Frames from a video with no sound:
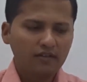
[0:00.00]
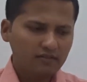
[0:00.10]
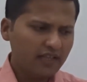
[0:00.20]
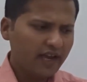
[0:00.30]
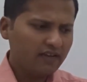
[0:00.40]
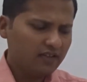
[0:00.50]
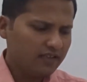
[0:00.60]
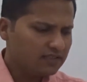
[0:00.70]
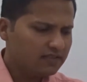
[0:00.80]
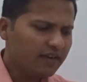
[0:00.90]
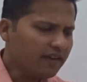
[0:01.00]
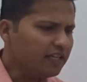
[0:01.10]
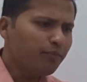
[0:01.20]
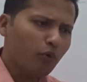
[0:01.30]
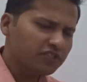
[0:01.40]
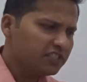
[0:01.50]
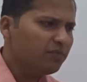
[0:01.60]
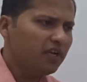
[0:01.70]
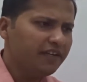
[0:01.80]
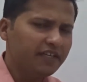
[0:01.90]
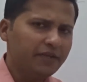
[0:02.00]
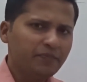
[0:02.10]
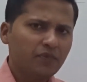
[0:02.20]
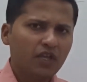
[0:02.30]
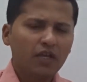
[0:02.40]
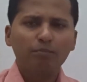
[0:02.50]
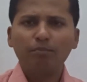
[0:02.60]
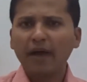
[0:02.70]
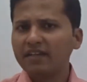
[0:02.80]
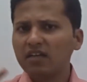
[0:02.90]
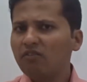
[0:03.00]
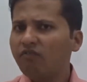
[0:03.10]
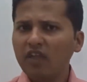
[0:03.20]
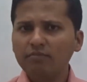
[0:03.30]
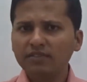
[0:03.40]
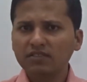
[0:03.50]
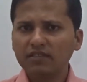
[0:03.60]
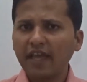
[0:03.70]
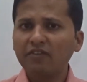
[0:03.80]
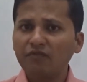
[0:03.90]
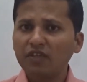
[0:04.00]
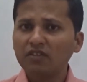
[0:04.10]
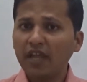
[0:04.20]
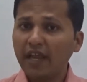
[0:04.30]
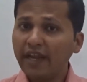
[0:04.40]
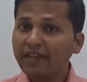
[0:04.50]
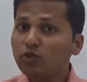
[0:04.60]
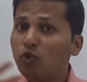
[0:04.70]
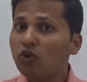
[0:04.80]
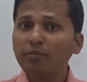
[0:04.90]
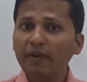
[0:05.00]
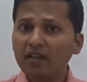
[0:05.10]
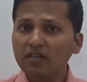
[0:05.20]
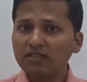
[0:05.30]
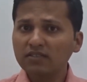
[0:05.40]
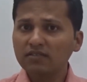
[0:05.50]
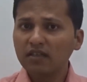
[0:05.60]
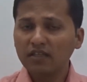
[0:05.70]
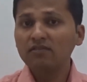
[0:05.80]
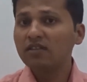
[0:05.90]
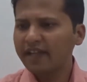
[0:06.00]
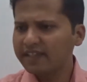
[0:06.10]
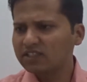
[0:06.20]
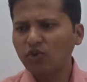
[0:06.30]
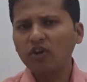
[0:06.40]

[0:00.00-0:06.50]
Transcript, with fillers: that is there any possibility Michael Phelps can win eight gold medals in the next